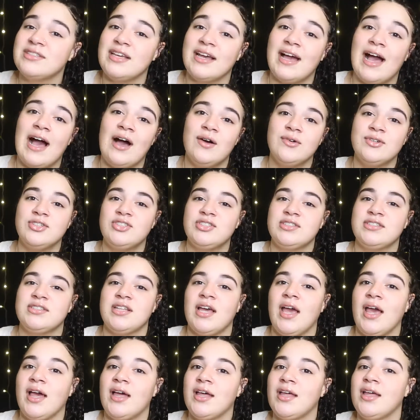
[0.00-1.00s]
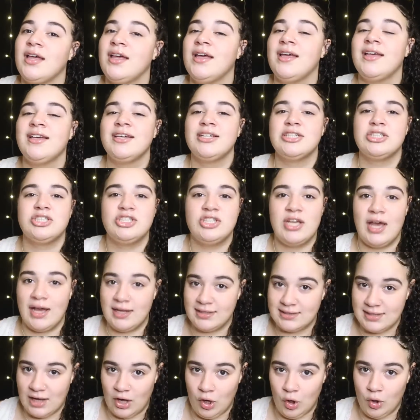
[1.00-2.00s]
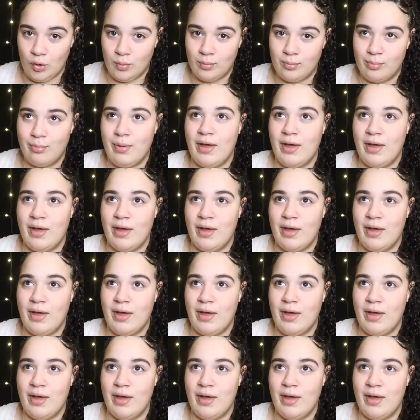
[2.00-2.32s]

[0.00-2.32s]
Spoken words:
Like, I was just like checked out